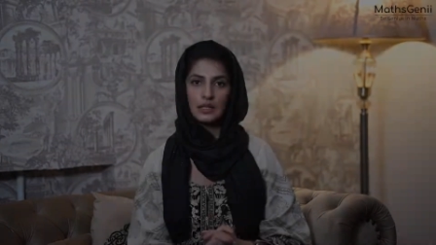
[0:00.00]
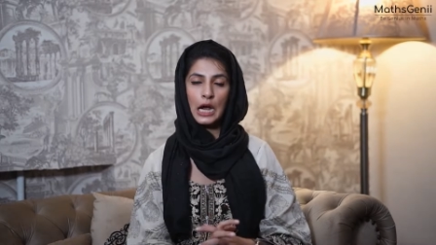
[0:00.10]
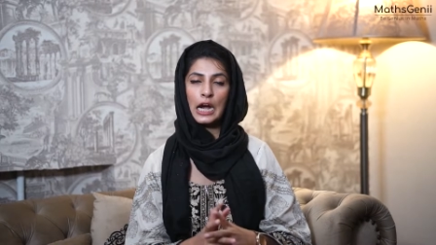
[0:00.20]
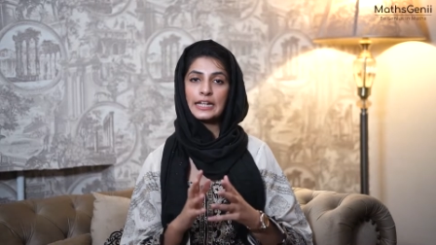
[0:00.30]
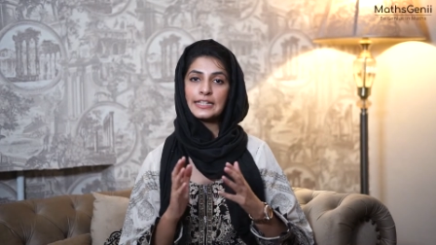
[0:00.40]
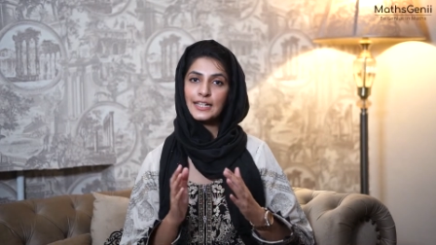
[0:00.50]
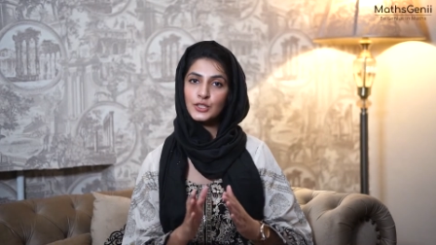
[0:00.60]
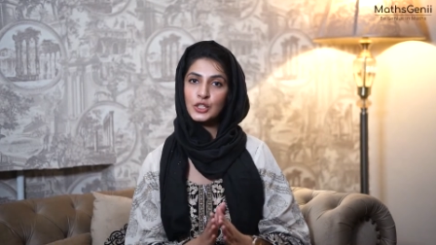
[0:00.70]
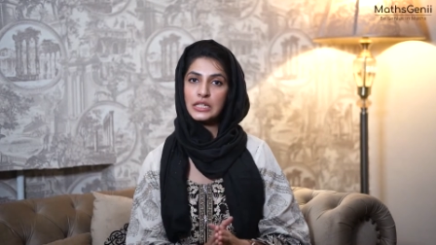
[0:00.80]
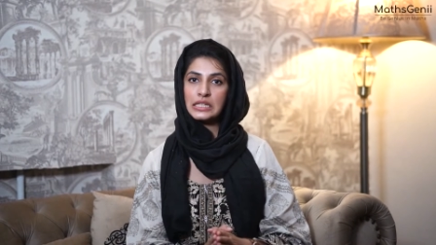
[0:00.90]

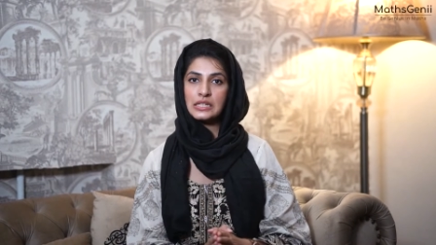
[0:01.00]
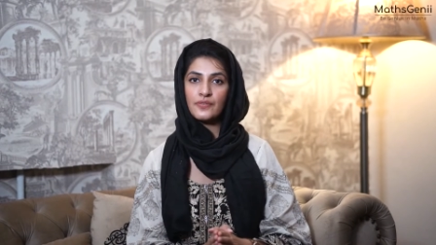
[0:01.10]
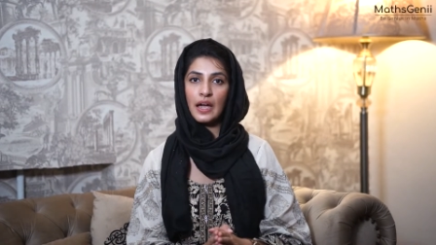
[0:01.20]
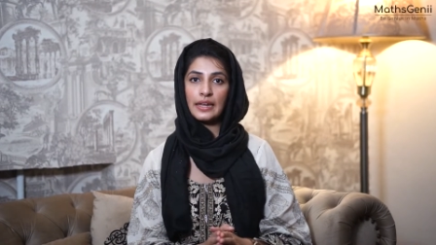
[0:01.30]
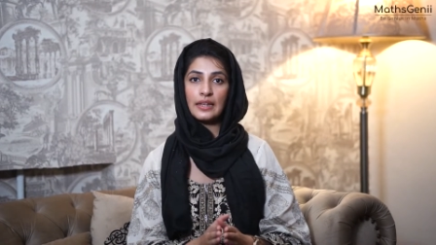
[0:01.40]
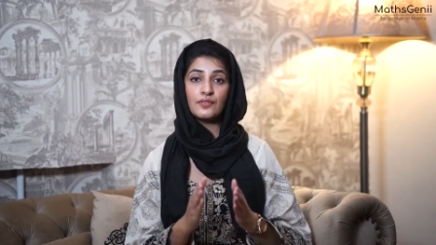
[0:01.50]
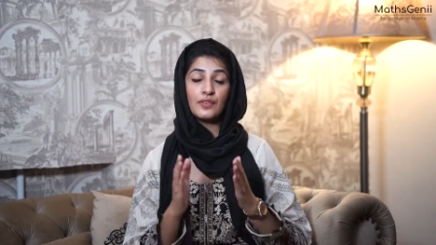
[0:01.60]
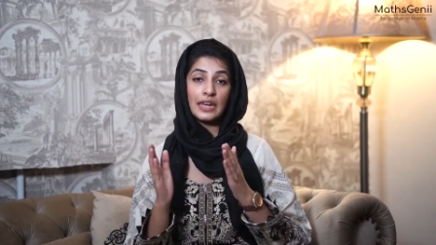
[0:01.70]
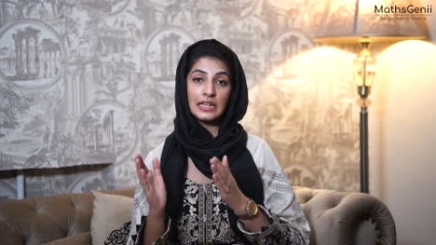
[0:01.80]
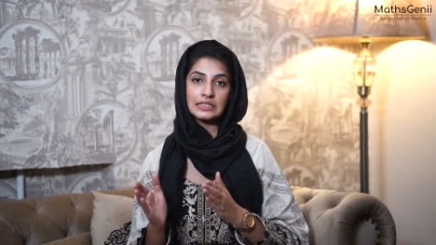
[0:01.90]
Architecture is defining
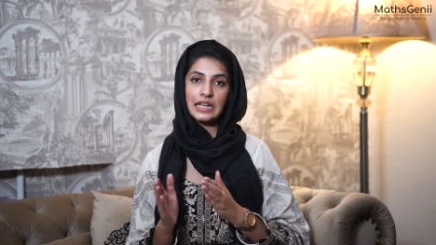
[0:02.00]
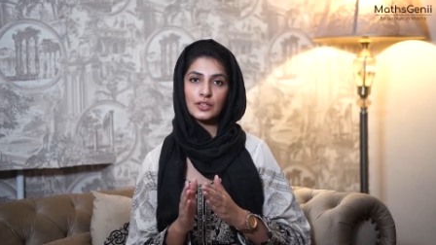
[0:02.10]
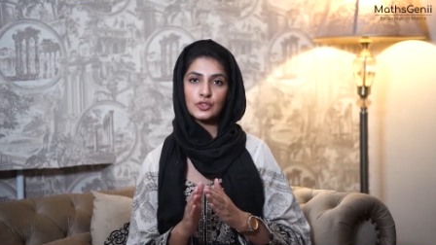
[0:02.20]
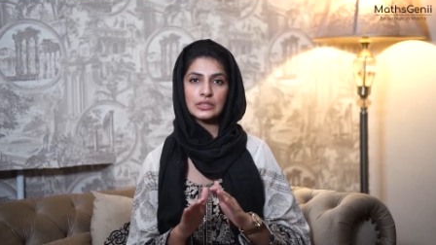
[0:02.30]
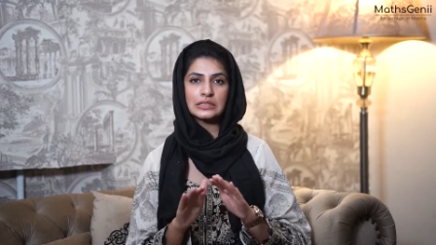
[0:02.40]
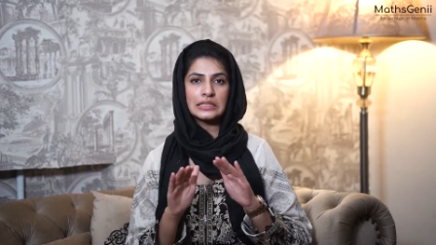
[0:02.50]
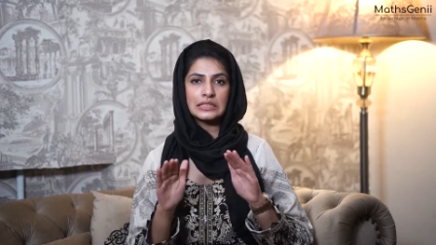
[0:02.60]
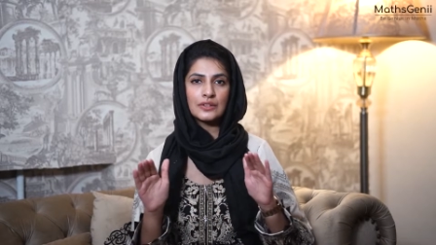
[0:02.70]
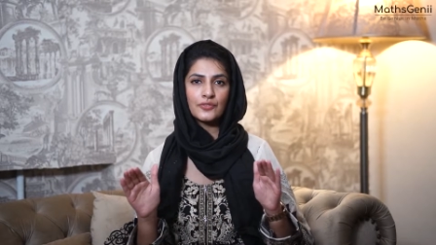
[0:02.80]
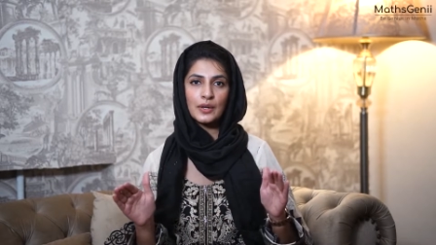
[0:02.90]
various cultures
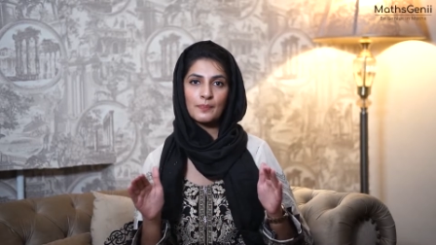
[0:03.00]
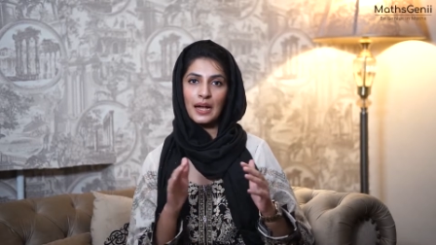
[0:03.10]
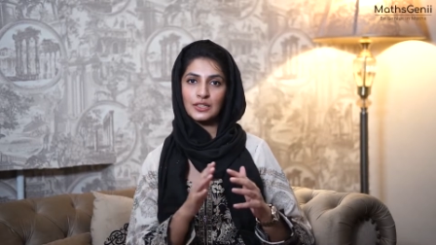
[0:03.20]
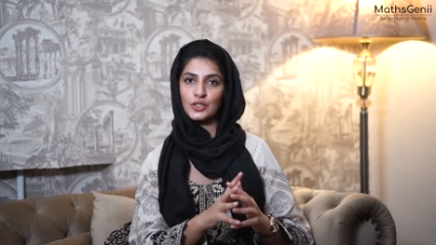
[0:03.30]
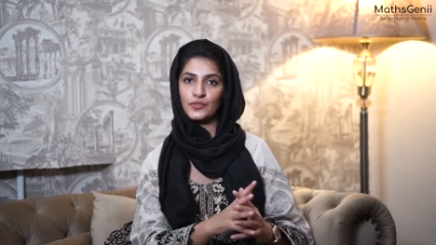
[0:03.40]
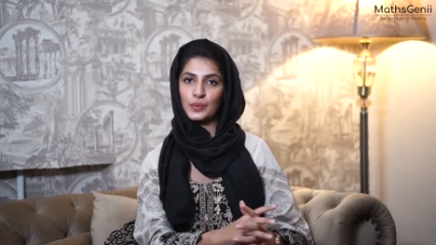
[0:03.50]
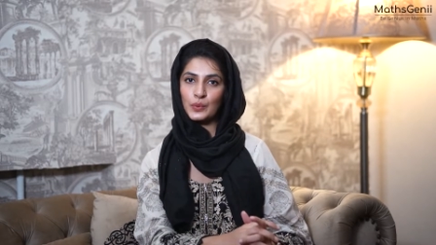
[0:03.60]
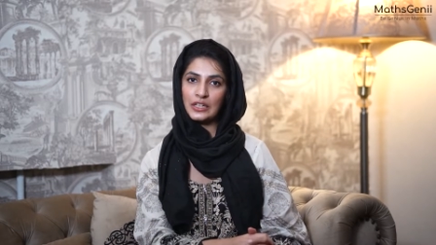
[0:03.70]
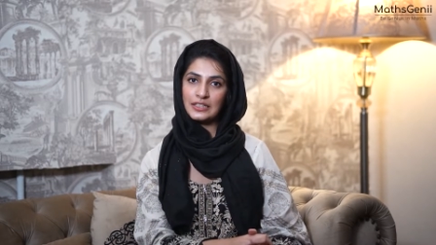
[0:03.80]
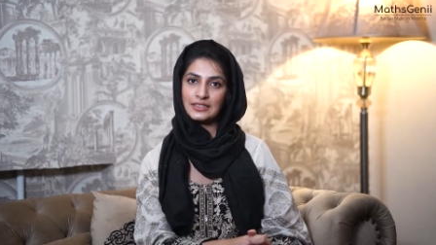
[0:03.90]
in different parts of the
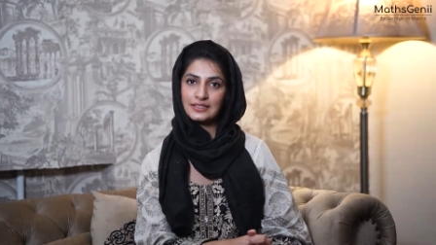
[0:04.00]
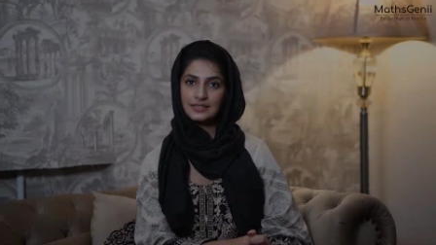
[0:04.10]
world.